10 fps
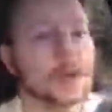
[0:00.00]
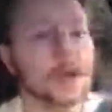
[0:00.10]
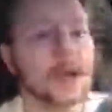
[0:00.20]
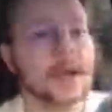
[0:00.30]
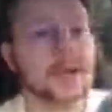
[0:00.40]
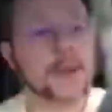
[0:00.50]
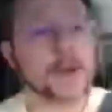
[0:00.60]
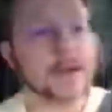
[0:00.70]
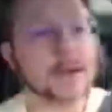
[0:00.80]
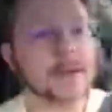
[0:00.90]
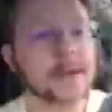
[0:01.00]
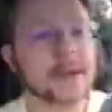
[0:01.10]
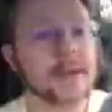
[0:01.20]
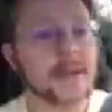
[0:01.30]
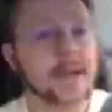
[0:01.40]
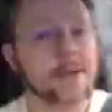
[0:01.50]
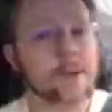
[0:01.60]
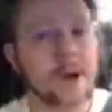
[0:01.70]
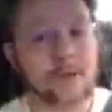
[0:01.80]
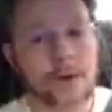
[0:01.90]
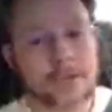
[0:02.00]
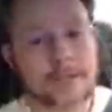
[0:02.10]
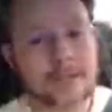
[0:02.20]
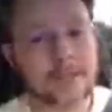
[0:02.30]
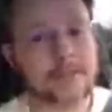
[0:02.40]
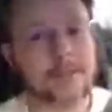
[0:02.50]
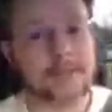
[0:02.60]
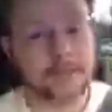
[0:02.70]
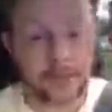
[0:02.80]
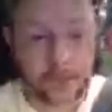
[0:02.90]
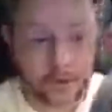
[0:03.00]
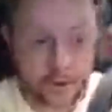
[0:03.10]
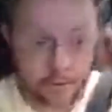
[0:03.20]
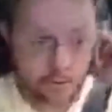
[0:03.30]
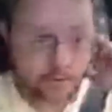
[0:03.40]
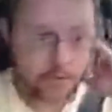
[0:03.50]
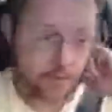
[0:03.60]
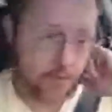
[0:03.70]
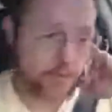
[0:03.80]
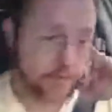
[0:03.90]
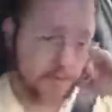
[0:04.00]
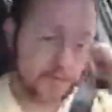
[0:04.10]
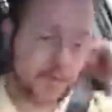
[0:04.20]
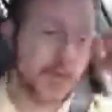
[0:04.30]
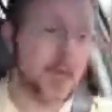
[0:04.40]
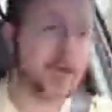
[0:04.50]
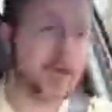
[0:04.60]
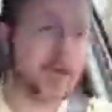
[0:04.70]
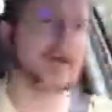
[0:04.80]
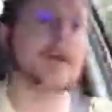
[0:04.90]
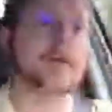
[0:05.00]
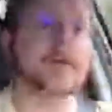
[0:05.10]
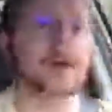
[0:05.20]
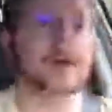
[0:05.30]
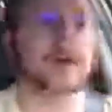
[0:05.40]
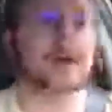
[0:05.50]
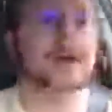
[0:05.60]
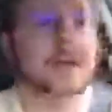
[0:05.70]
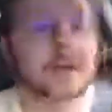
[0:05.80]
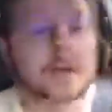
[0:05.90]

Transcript: and reverent, for sure. Yeah, I don't. My